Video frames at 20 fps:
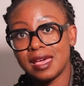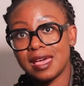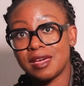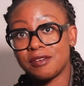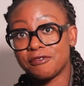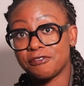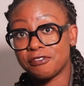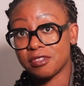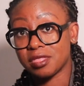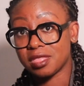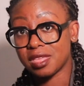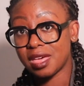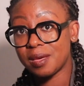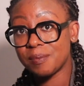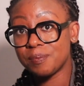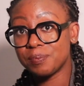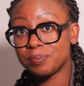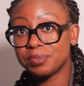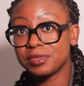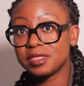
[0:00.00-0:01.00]
And for
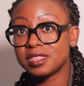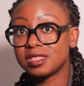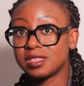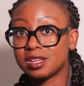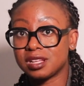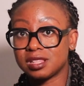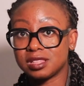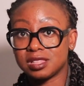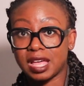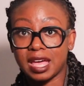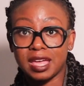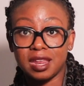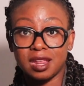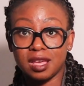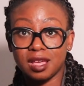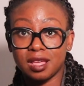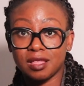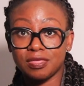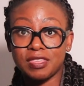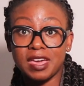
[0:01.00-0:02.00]
them, the
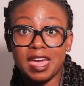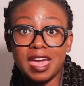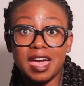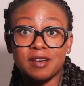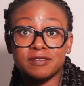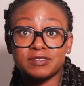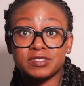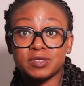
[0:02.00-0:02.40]
lighting. They have